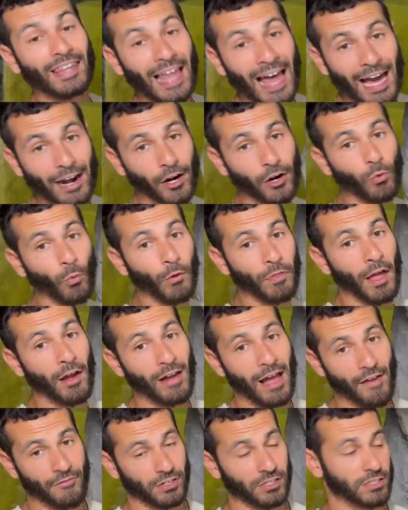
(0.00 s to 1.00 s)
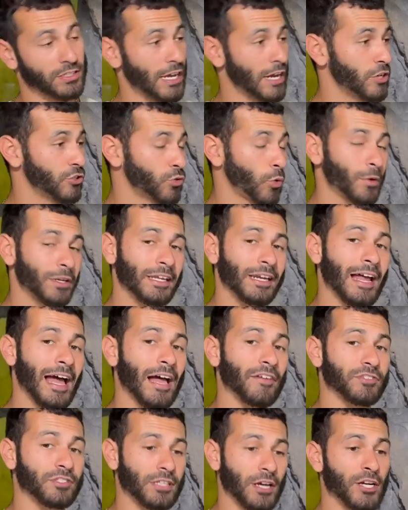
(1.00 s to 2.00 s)
ladder without having stairs. So we need to
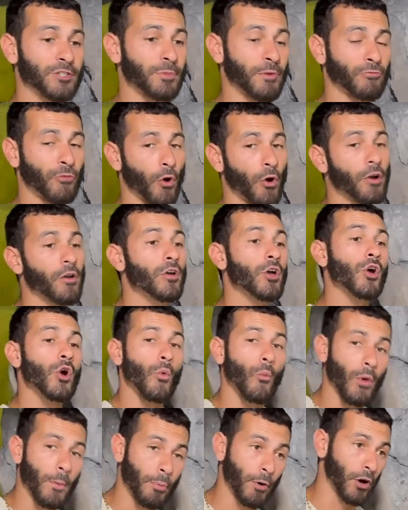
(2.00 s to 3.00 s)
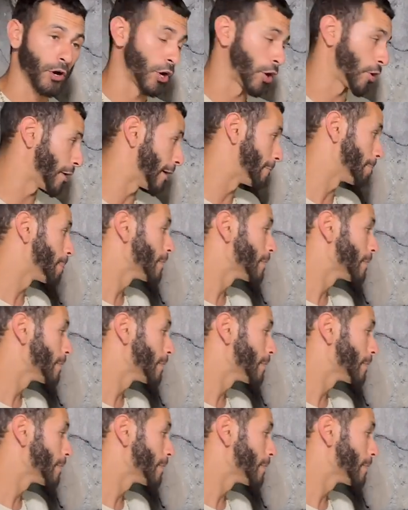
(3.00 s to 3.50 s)
have stairs before we put her in.